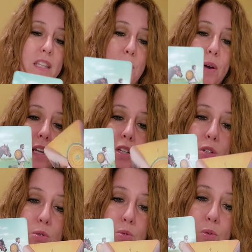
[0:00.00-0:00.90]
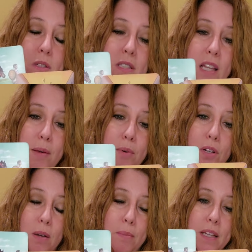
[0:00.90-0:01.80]
They want a new, stable,
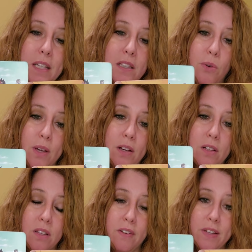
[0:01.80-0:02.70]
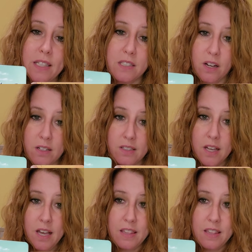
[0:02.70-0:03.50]
committed, loyal, loving start.